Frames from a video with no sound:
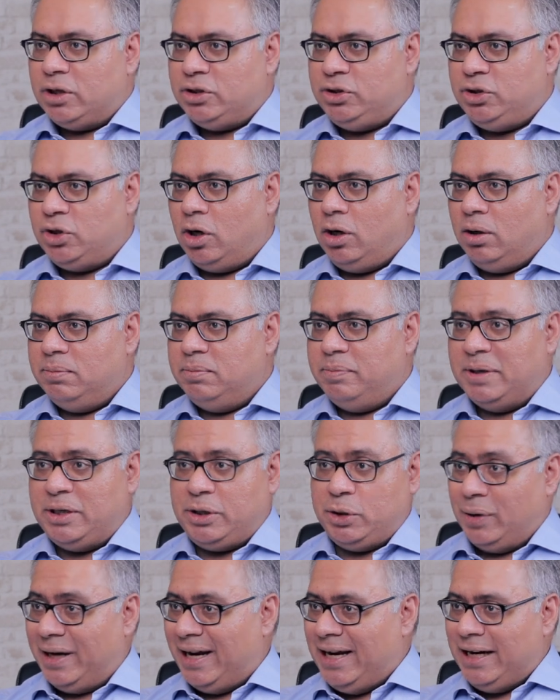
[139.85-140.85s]
job but
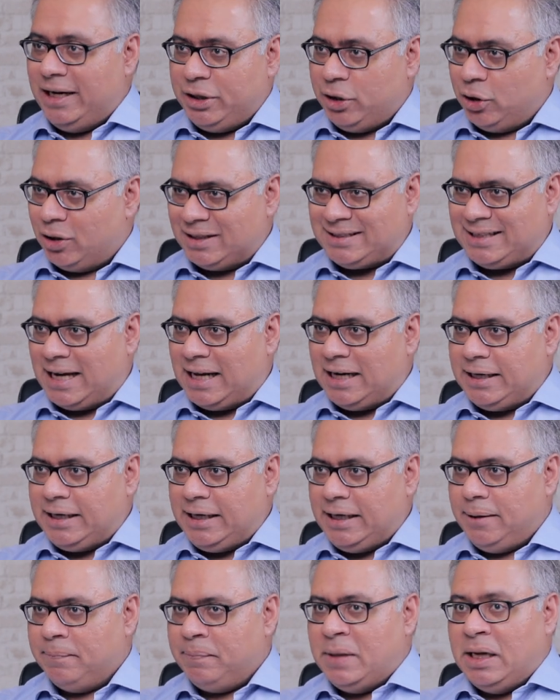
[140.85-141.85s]
you hate your
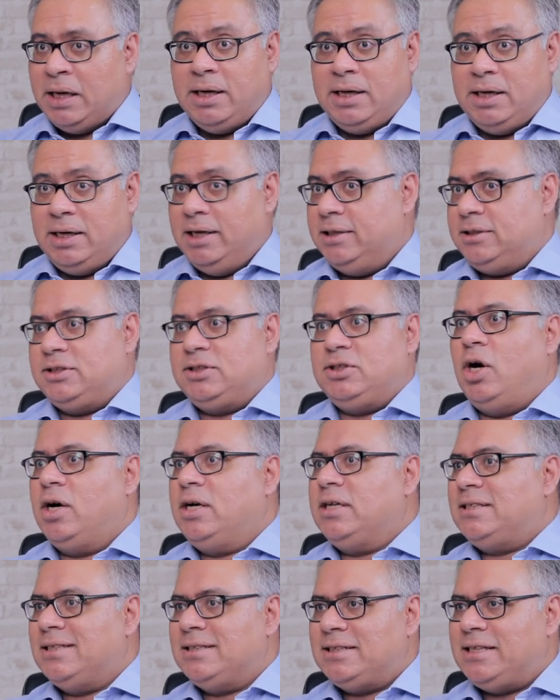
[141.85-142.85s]
salary, it's not
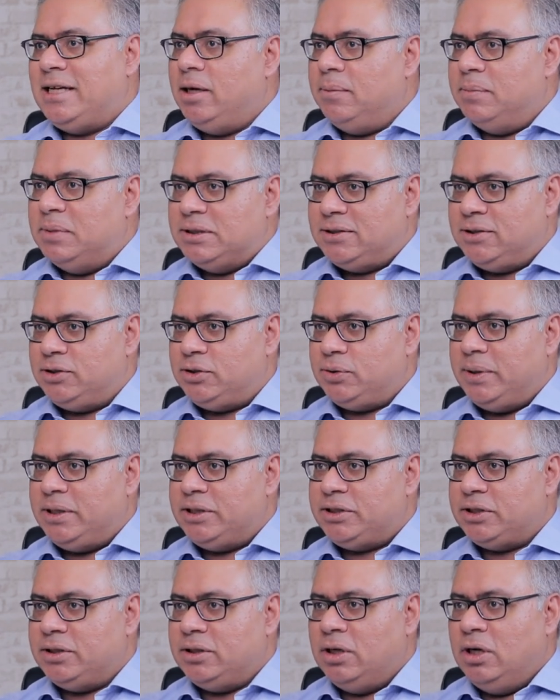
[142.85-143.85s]
a sustainable
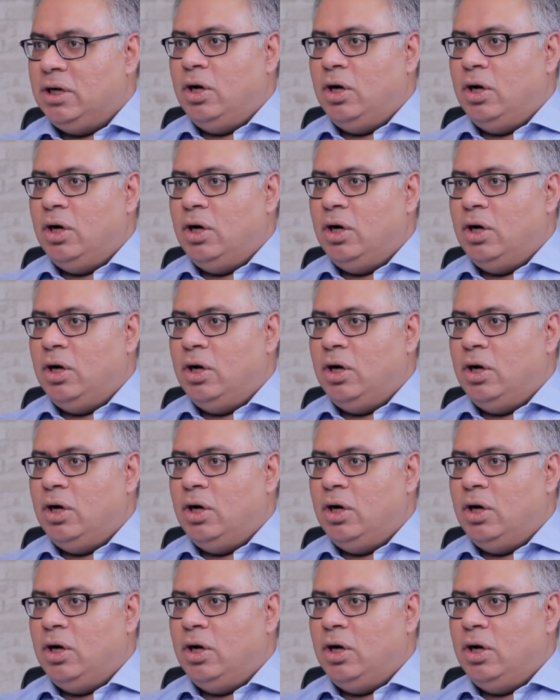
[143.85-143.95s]
situation.